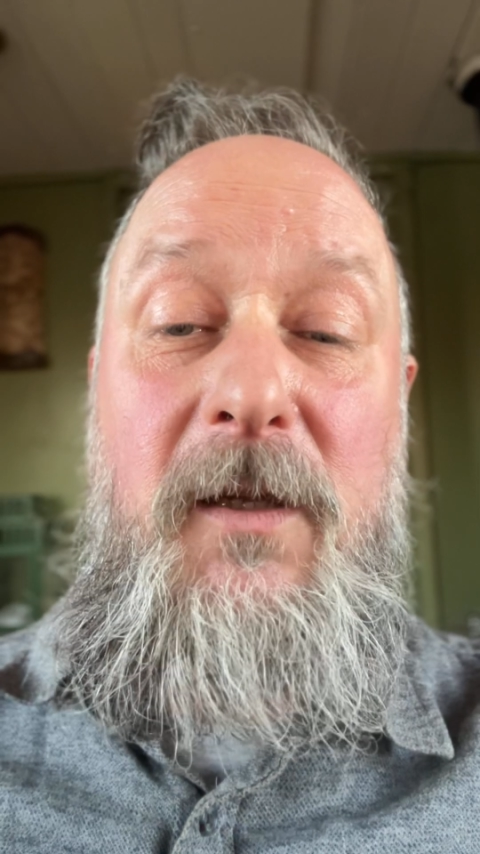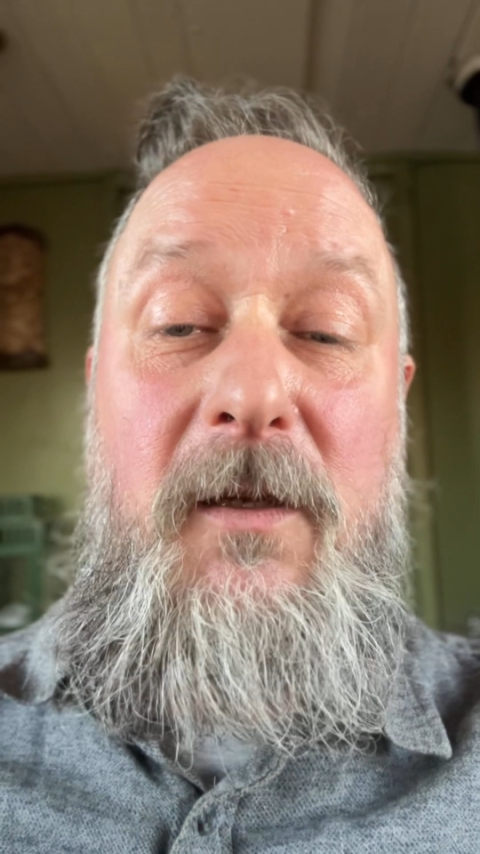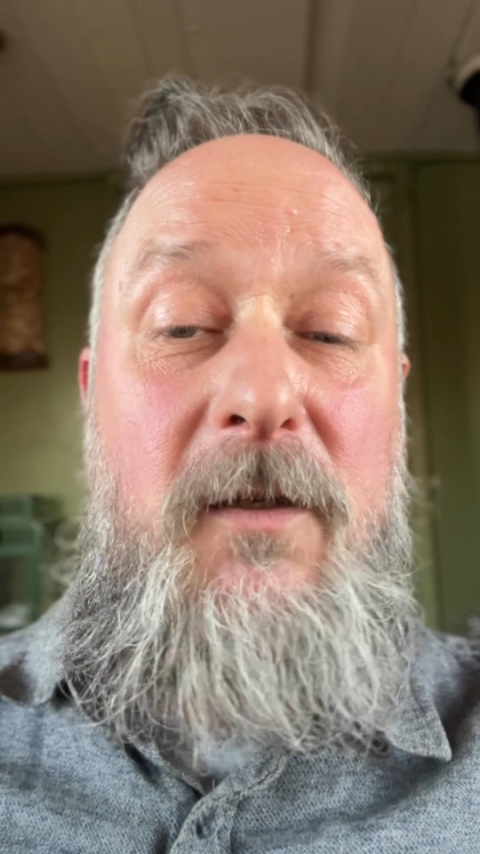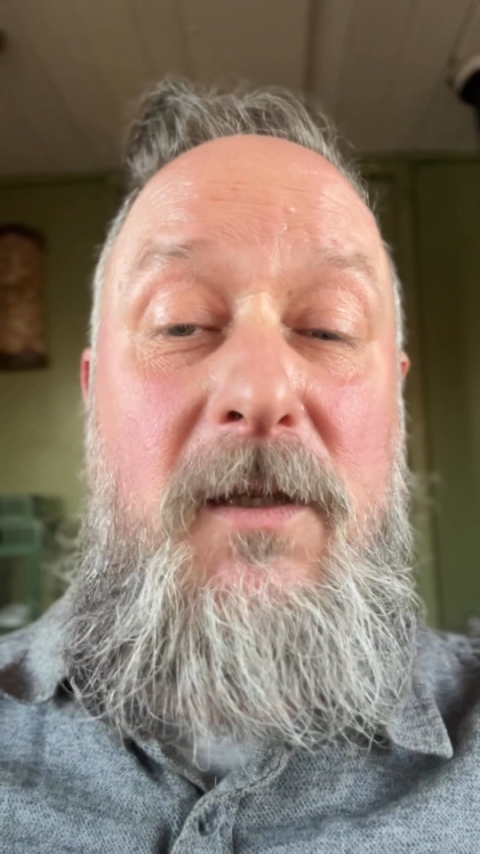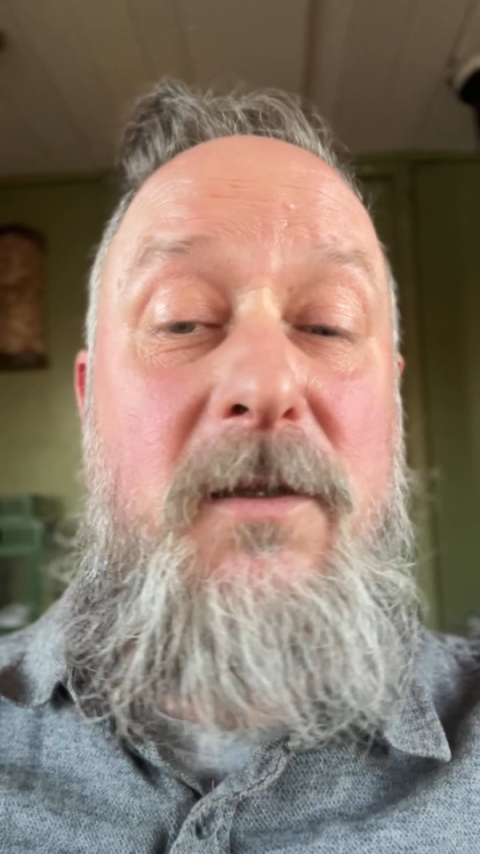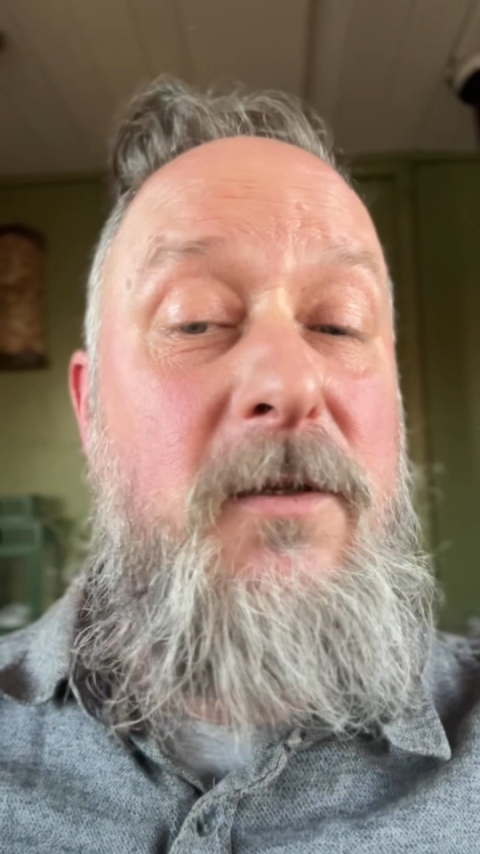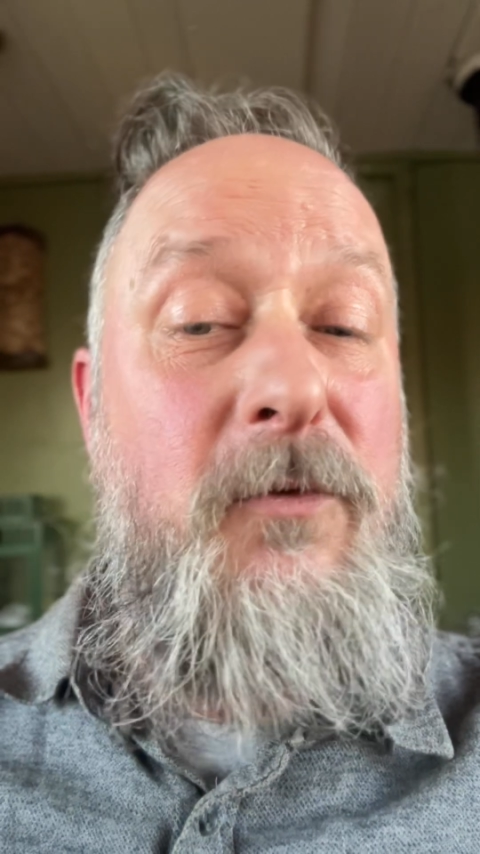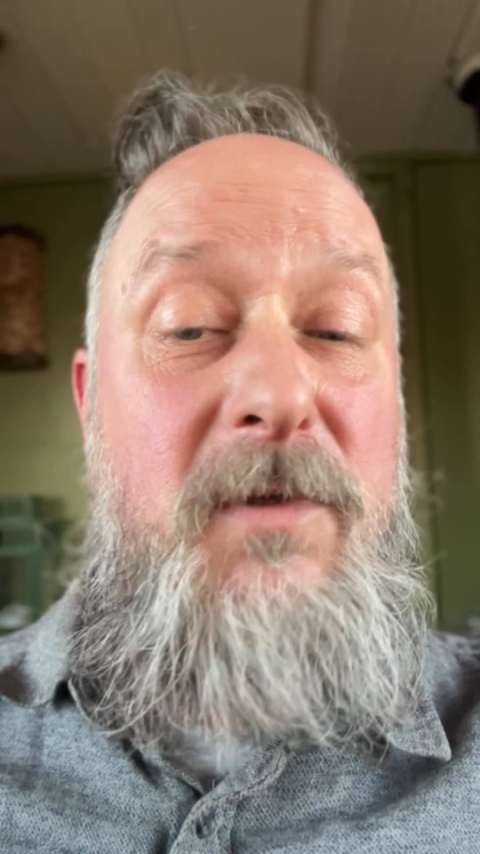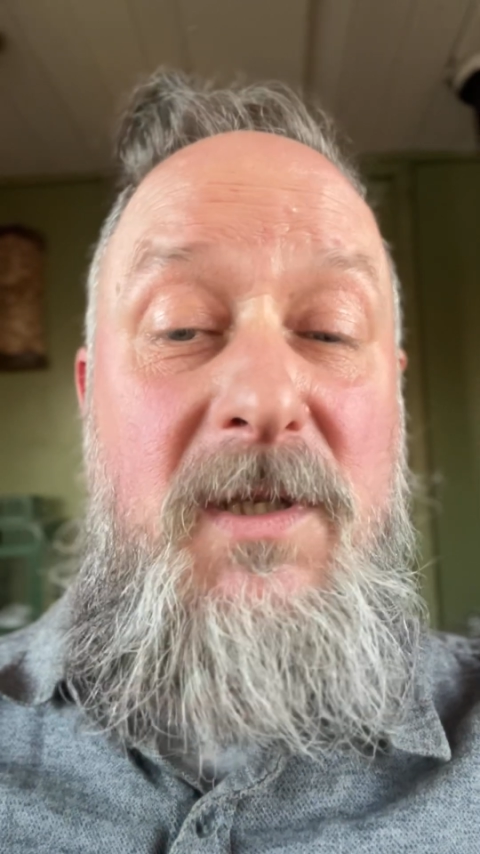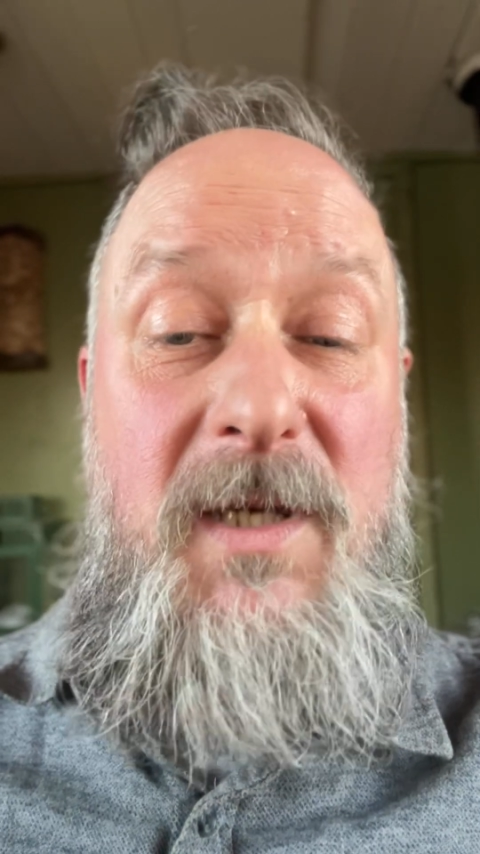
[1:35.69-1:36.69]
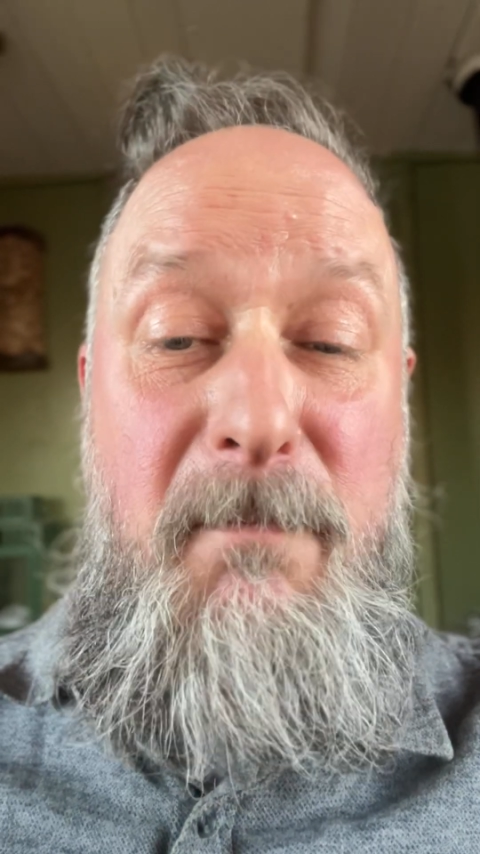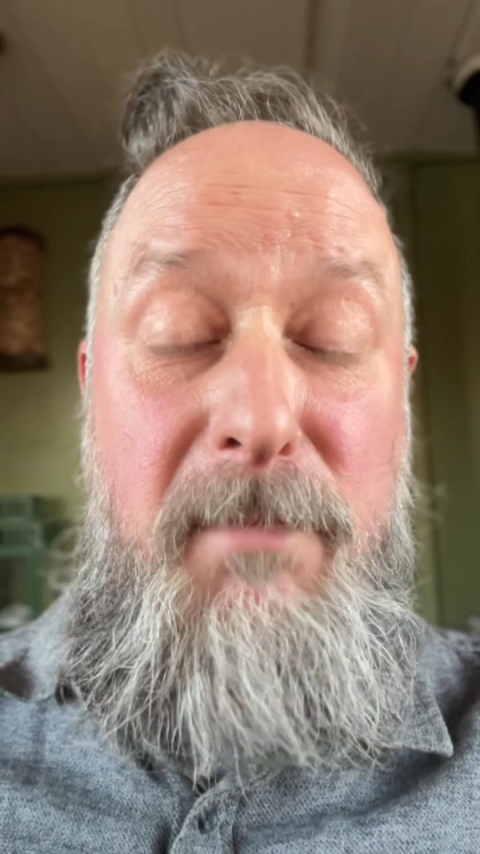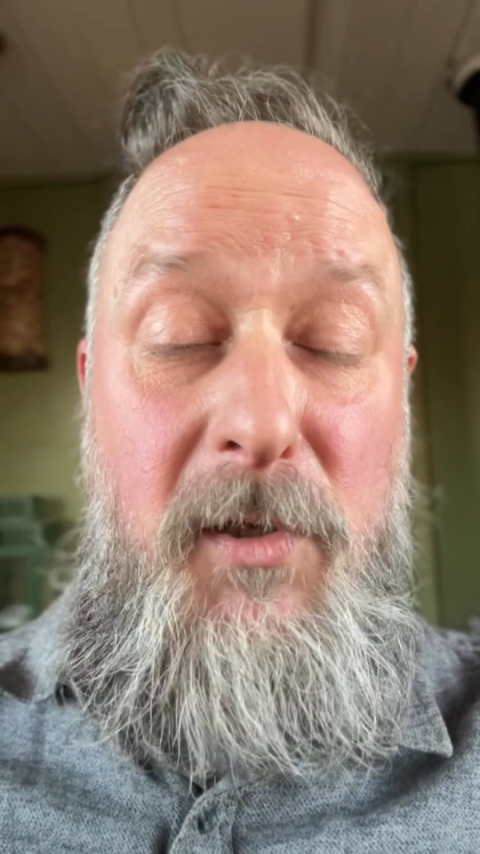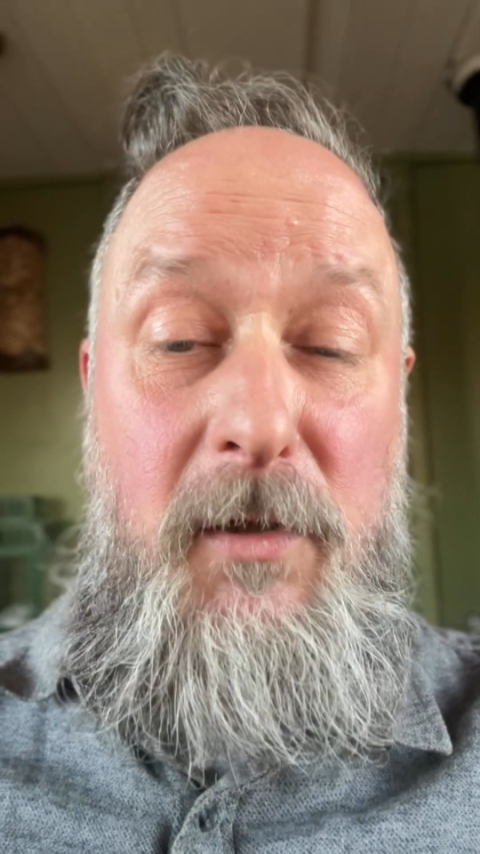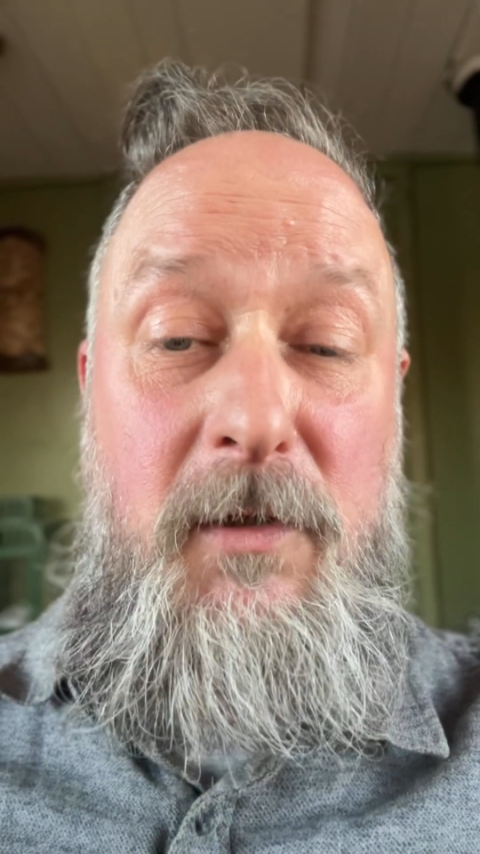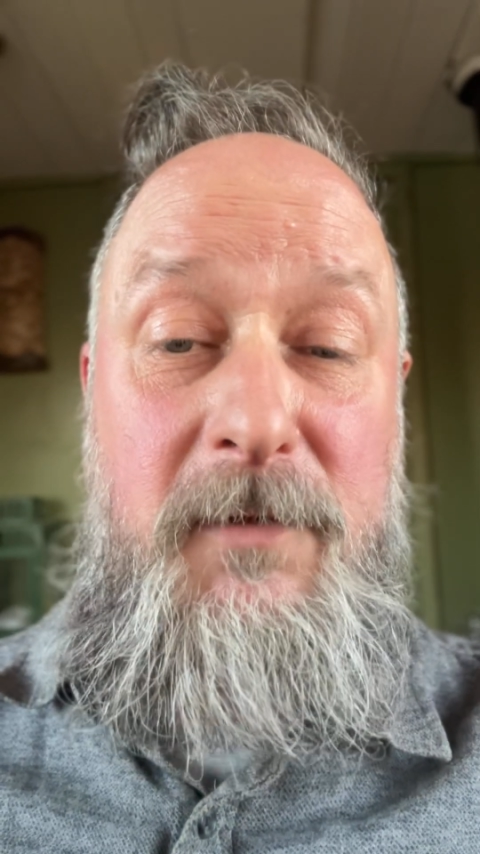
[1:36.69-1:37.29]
that is so simple.